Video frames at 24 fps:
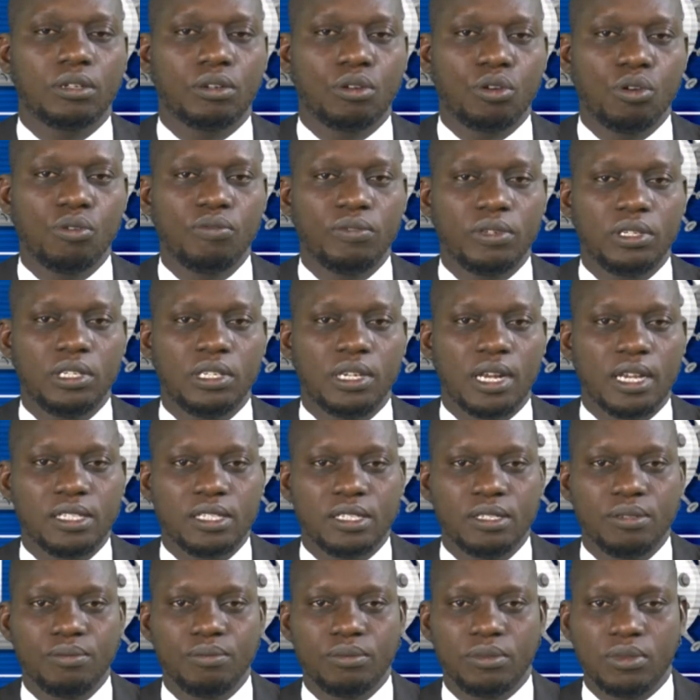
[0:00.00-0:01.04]

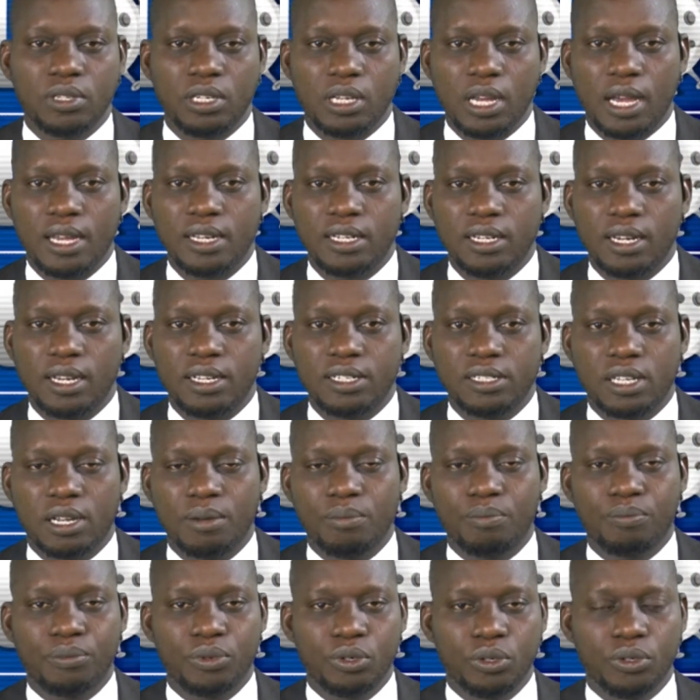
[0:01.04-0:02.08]
COVID-19 guidelines
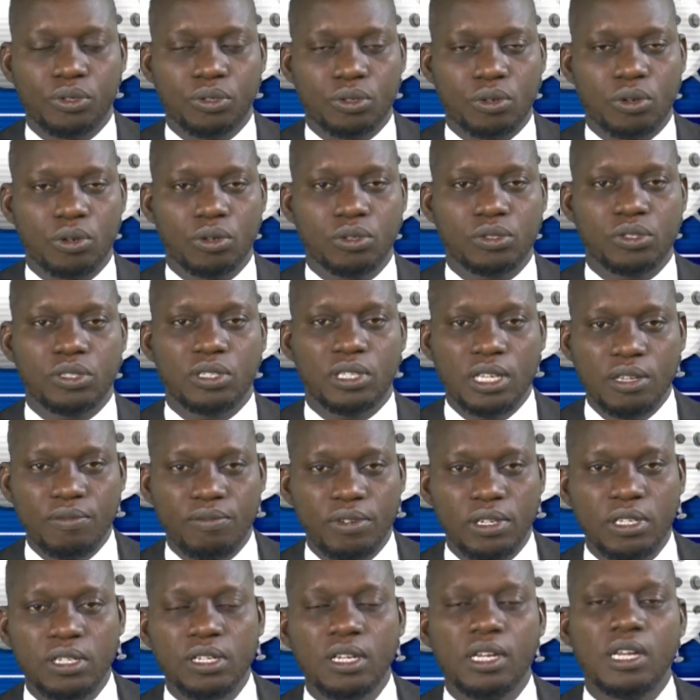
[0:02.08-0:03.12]
and protocols
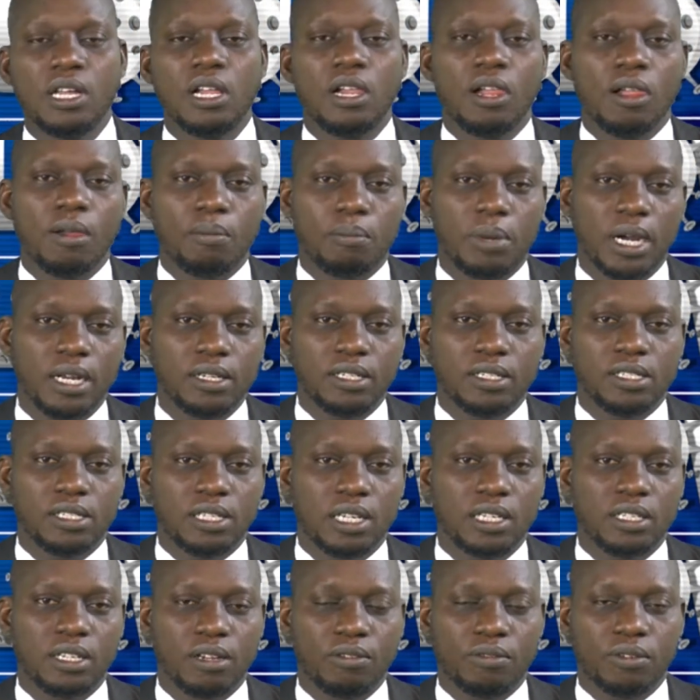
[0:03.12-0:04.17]
given by the
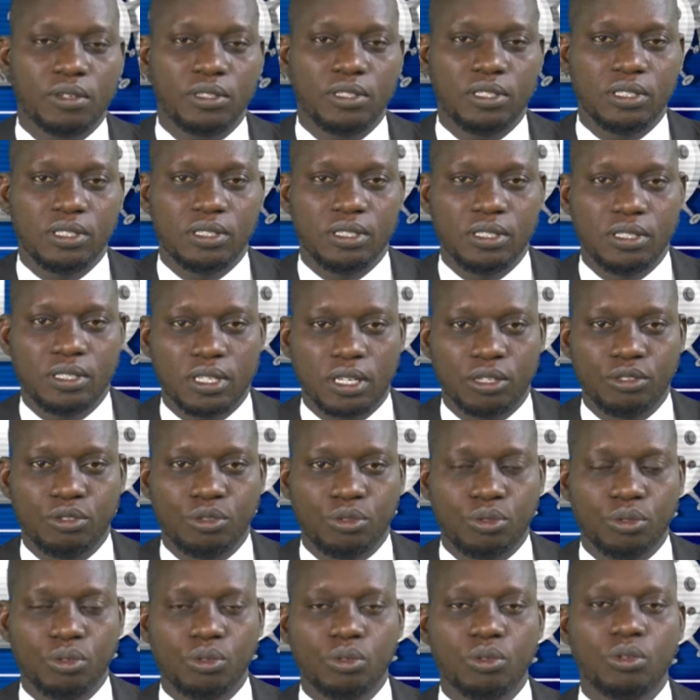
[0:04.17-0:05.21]
Center for Disease
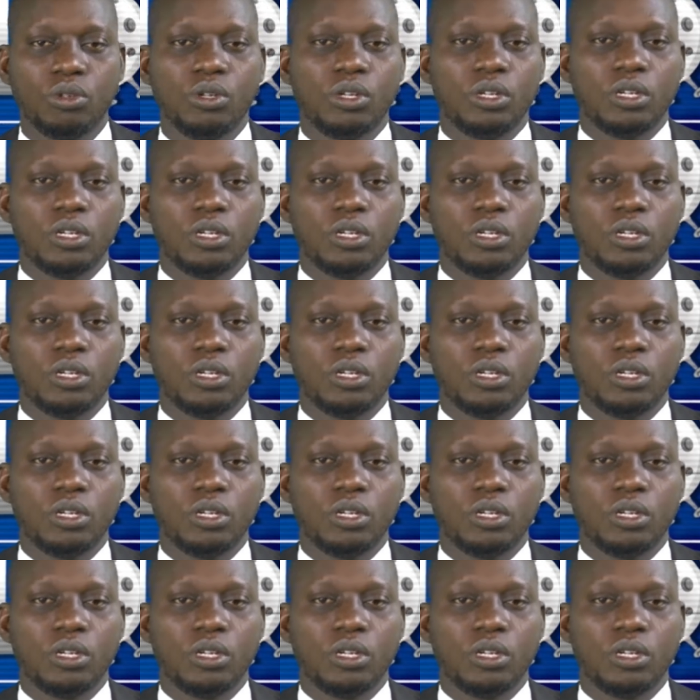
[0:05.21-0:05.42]
Control,